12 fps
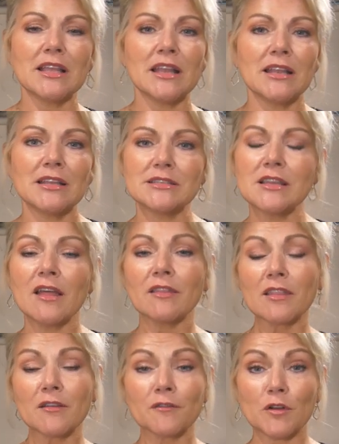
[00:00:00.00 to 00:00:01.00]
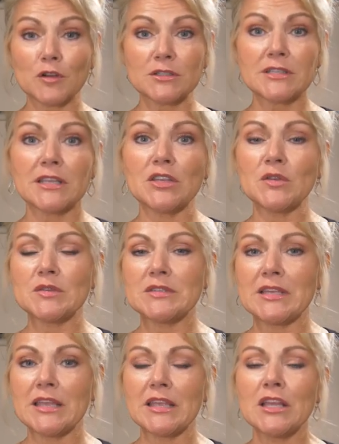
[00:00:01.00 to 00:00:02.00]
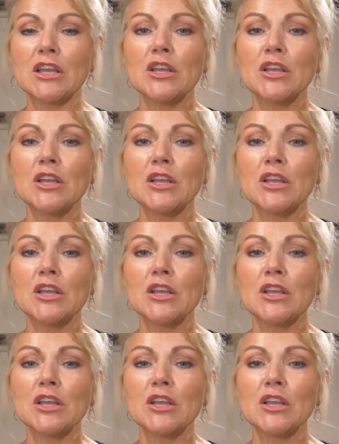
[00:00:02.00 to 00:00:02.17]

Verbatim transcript: and it's not the first thing you see.